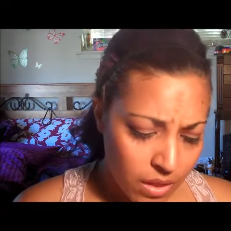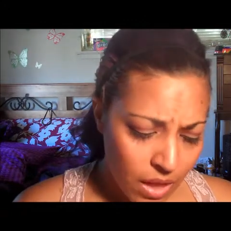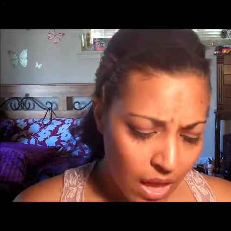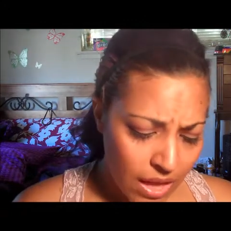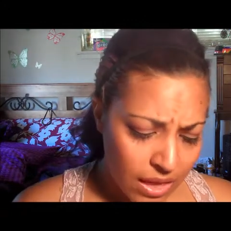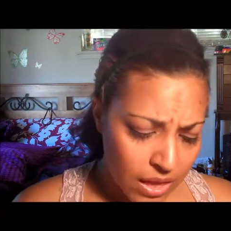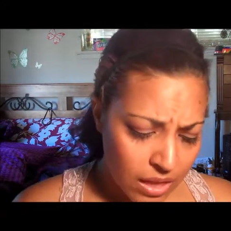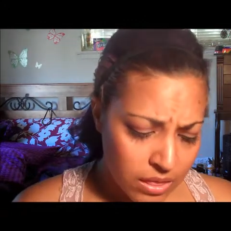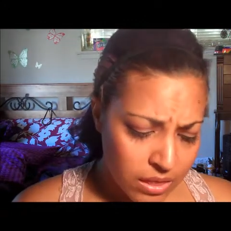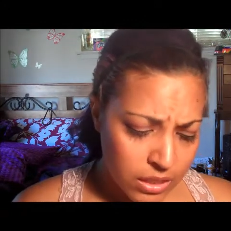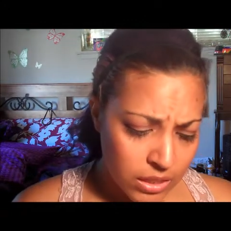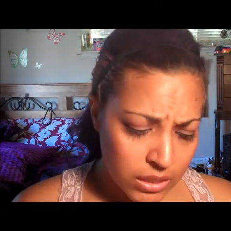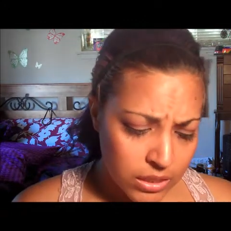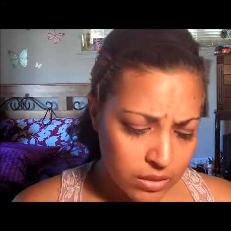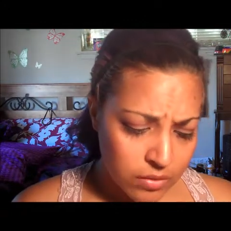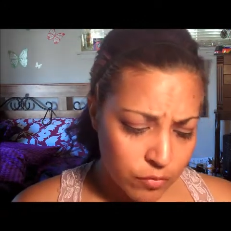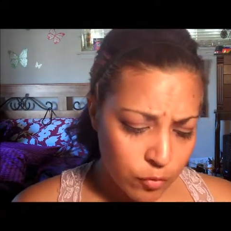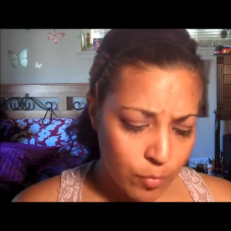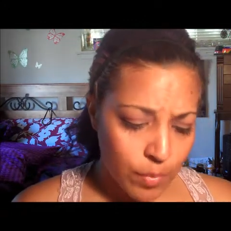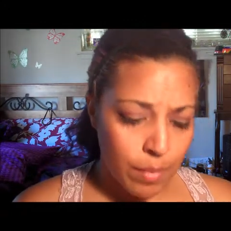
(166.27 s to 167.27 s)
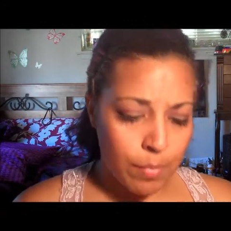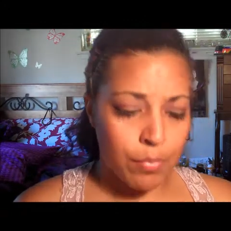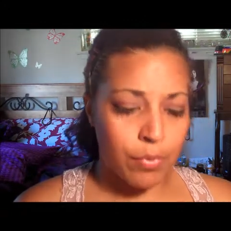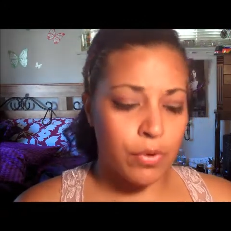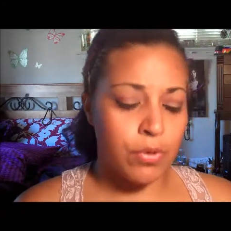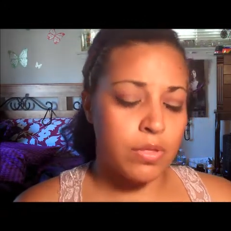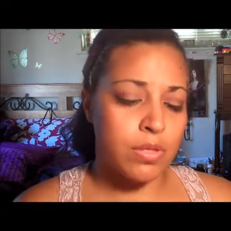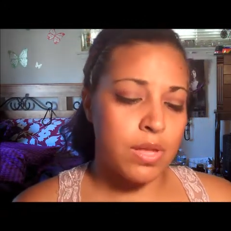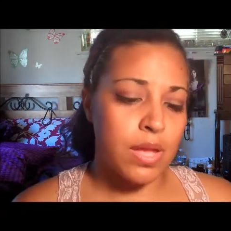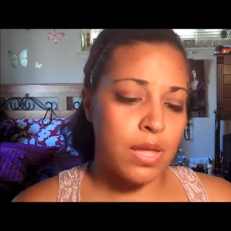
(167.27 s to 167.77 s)
I got these for my
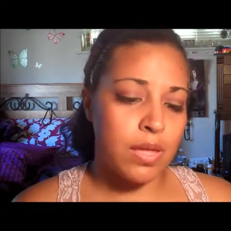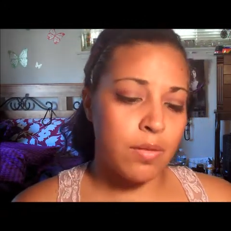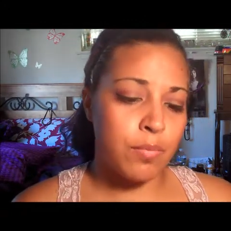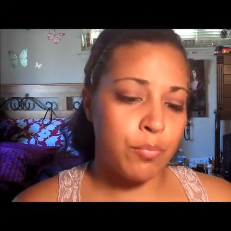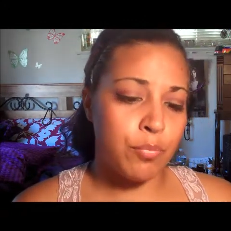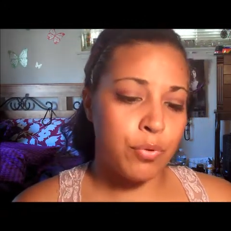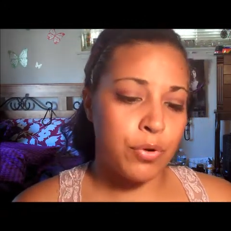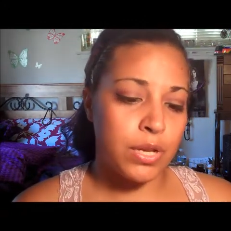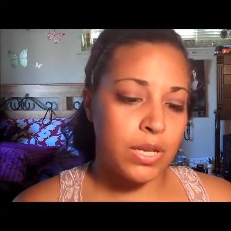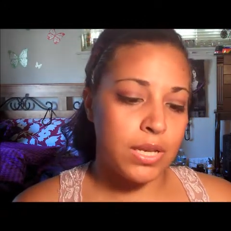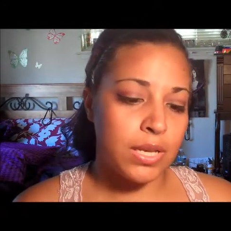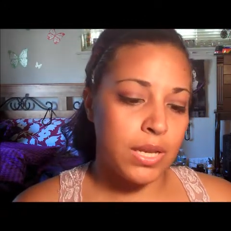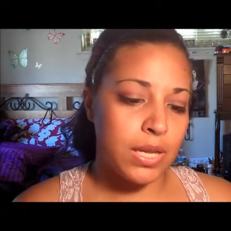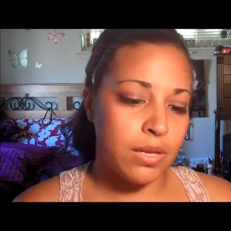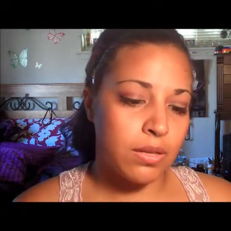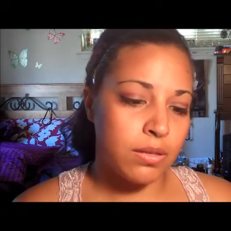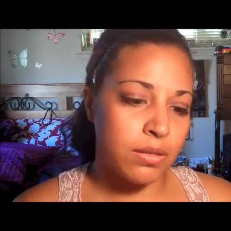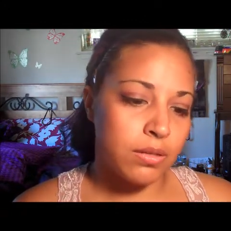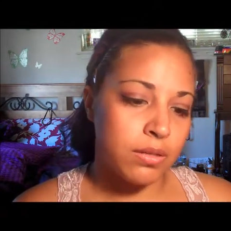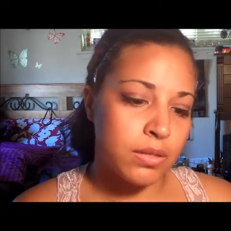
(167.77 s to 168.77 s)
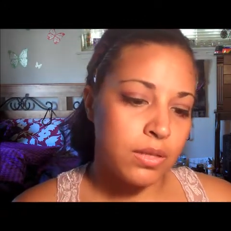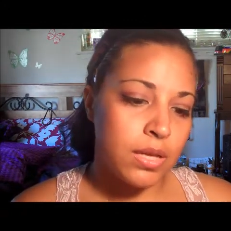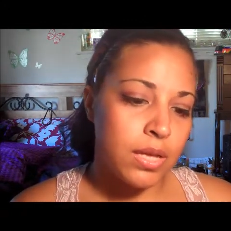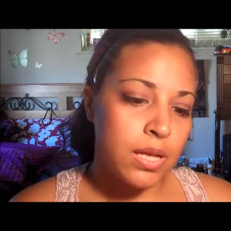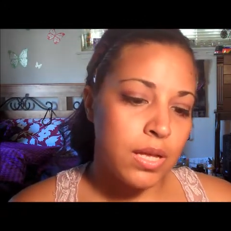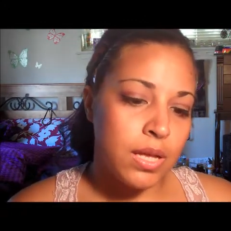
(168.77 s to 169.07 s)
birthday. Pretty nails.